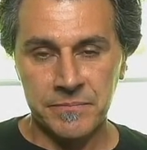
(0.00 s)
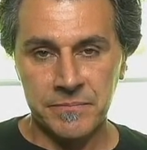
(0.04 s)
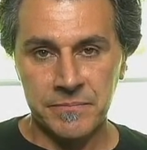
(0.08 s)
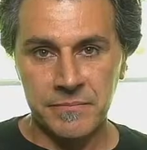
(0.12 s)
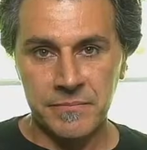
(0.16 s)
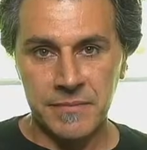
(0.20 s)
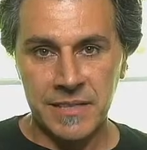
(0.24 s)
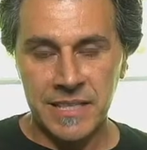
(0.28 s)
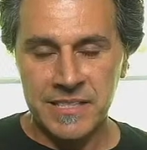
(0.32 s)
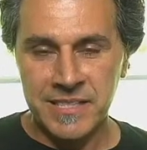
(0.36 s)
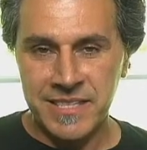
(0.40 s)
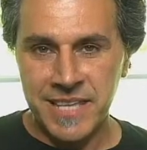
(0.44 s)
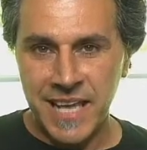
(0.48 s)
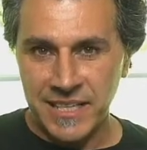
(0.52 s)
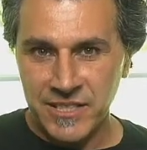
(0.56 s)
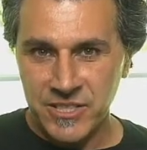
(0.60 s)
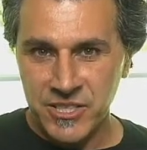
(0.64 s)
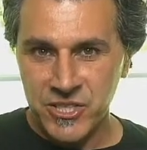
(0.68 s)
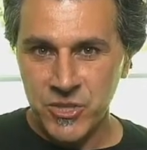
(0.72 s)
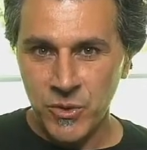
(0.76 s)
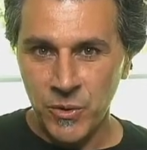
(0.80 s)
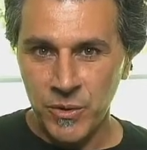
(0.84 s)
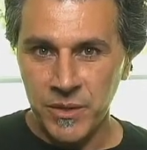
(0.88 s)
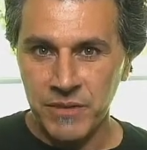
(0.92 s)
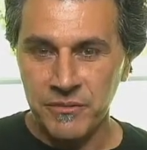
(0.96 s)
It's that
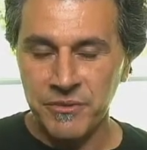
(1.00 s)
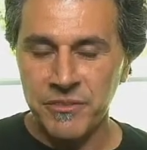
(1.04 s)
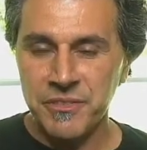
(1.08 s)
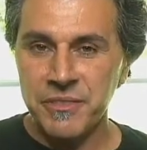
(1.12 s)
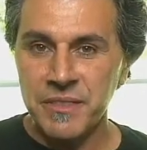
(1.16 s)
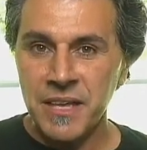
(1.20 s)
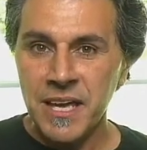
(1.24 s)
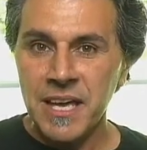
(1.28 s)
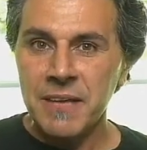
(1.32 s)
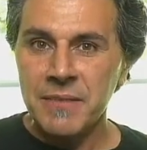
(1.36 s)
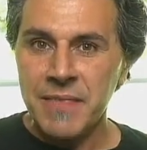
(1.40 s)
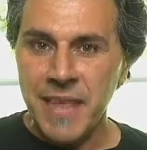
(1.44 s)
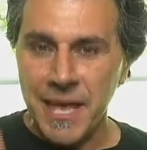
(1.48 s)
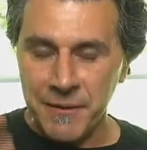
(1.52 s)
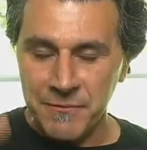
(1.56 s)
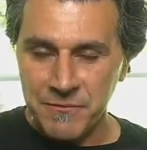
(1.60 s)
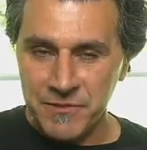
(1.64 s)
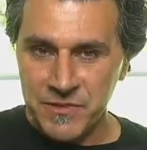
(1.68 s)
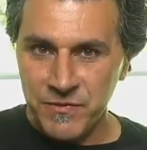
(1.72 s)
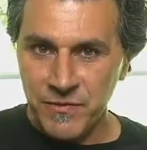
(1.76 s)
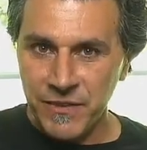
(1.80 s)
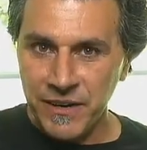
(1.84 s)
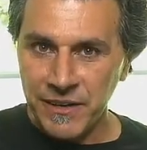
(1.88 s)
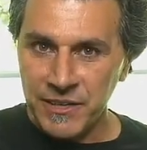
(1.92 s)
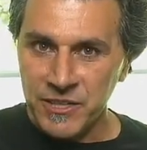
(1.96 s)

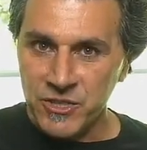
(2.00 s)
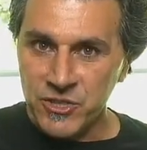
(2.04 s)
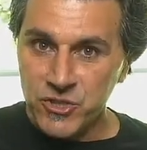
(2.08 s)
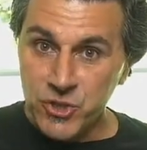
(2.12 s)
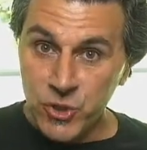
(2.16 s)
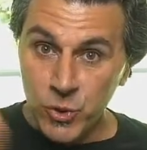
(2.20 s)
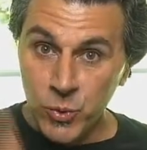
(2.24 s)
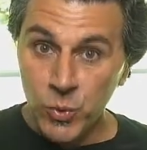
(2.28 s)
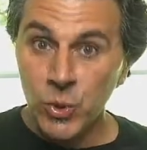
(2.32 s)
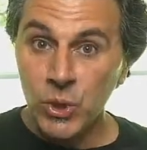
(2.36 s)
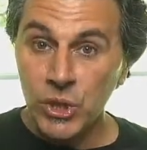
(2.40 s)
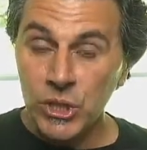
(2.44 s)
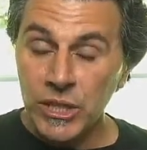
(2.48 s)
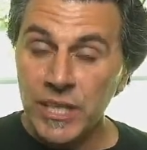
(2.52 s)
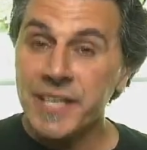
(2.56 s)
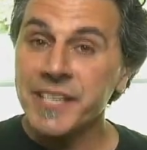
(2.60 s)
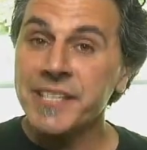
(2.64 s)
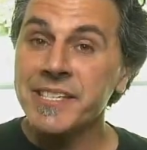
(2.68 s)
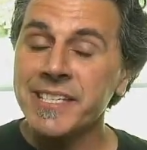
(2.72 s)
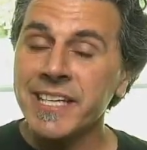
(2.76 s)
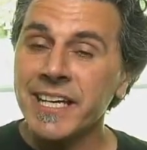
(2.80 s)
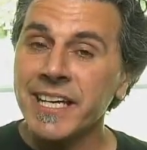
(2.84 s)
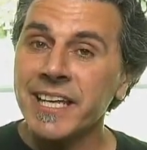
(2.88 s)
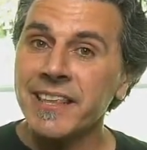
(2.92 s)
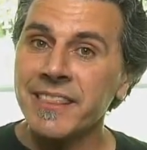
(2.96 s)
very
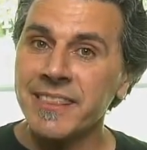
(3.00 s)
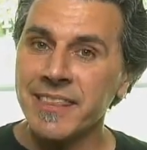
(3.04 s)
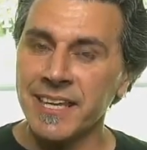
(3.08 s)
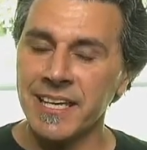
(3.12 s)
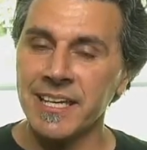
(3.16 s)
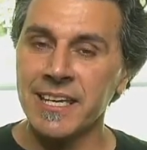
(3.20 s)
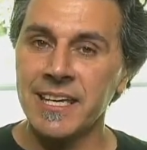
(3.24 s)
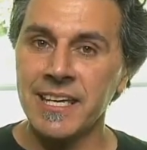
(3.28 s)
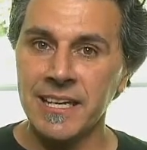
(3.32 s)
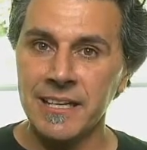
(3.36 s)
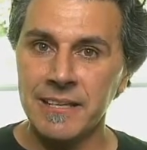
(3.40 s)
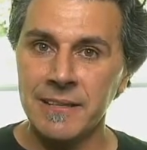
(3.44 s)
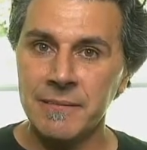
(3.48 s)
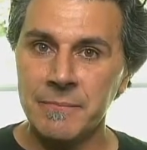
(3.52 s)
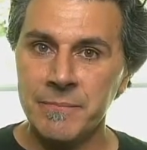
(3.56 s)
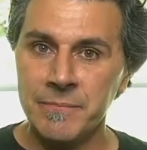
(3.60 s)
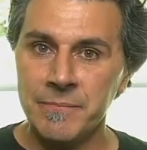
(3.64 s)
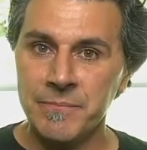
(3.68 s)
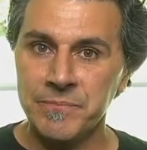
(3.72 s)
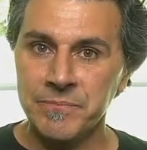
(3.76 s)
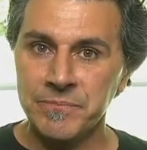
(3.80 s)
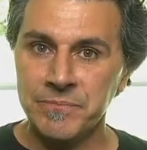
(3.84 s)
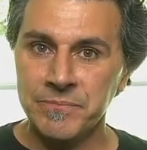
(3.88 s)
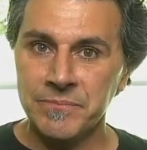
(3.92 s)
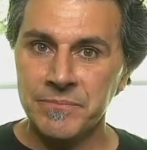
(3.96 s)
dualistic thinking.
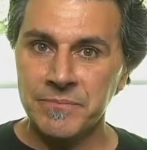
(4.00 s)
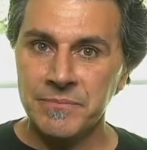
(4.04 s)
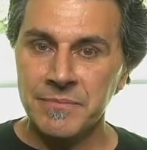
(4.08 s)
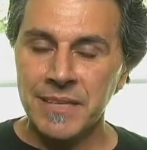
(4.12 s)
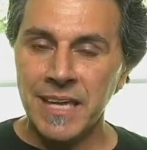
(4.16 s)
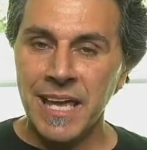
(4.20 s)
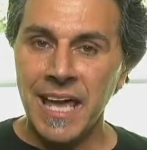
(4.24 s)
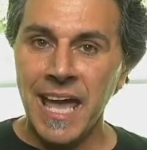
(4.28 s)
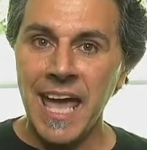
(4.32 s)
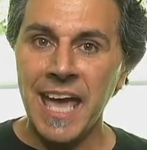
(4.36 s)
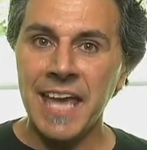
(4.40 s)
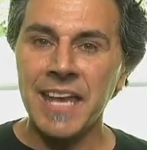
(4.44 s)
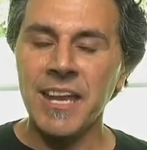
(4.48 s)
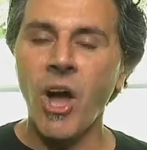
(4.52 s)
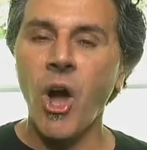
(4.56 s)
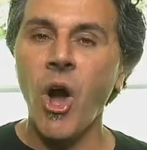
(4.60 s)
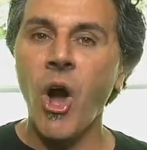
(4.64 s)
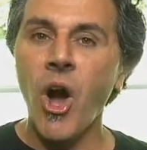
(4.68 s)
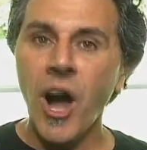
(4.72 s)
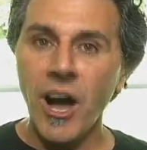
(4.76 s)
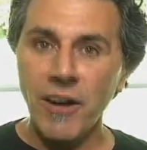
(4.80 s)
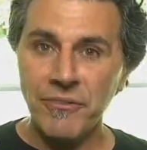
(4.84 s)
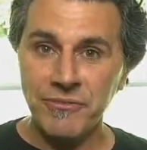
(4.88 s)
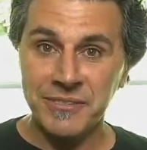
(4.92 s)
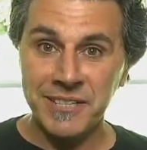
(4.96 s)
And
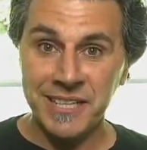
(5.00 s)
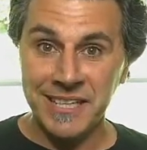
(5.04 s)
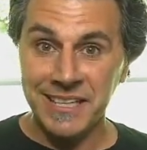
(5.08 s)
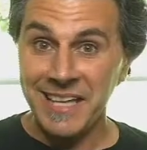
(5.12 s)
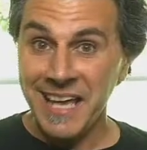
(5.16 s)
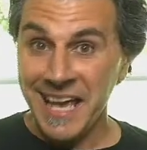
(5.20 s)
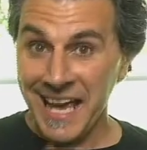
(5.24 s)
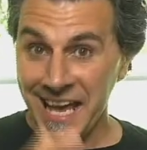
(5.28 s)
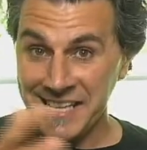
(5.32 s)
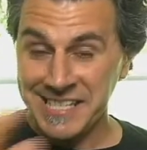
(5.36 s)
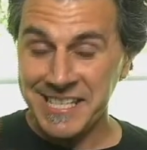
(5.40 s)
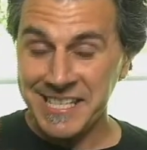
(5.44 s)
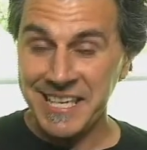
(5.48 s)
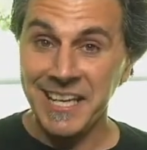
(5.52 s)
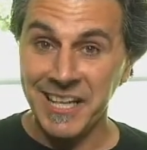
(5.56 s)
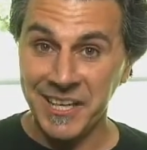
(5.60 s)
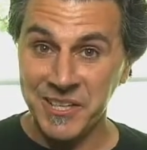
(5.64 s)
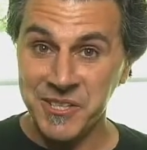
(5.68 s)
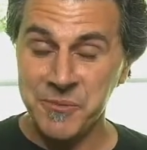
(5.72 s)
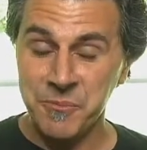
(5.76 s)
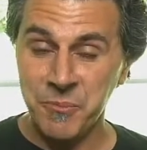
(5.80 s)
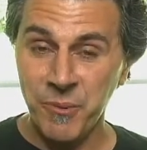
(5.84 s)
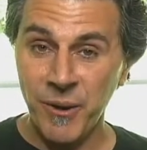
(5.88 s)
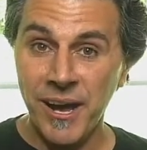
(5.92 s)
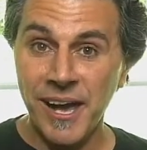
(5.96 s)
often, as he
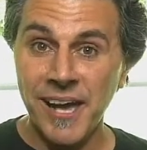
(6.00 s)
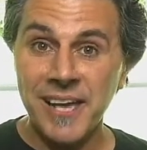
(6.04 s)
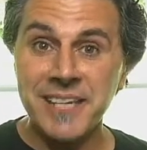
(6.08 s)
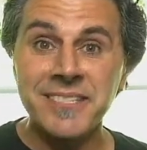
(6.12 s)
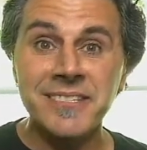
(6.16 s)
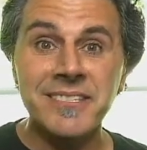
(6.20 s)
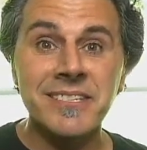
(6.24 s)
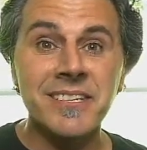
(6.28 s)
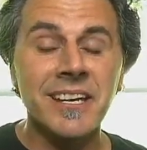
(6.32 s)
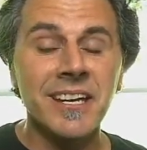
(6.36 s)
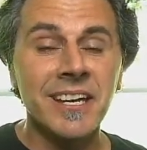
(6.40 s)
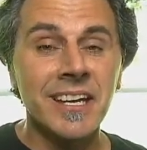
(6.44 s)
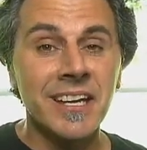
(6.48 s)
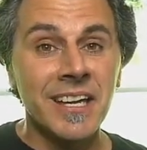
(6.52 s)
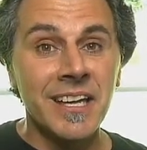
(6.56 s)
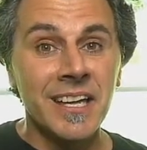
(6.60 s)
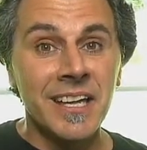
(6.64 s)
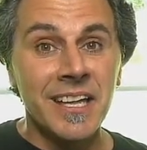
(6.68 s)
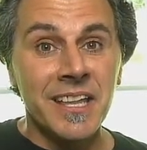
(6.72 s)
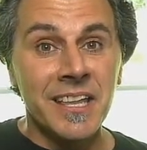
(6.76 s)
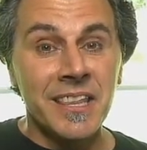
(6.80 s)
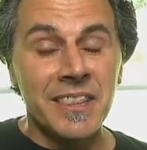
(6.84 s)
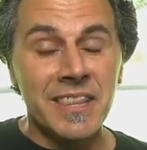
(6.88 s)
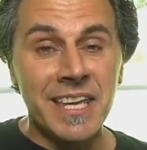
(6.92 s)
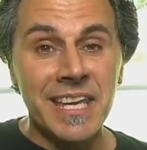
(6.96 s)
expressed,
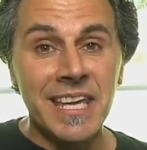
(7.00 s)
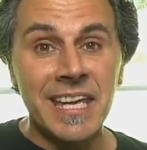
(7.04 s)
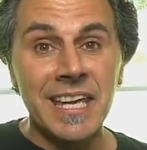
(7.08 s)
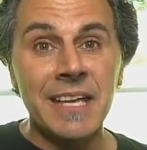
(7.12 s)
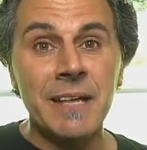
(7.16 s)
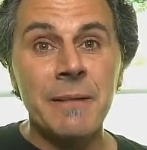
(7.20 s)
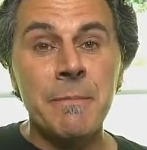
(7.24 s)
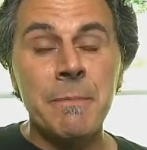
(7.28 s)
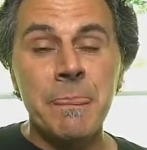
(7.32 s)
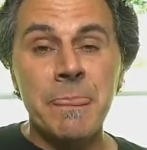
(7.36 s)
the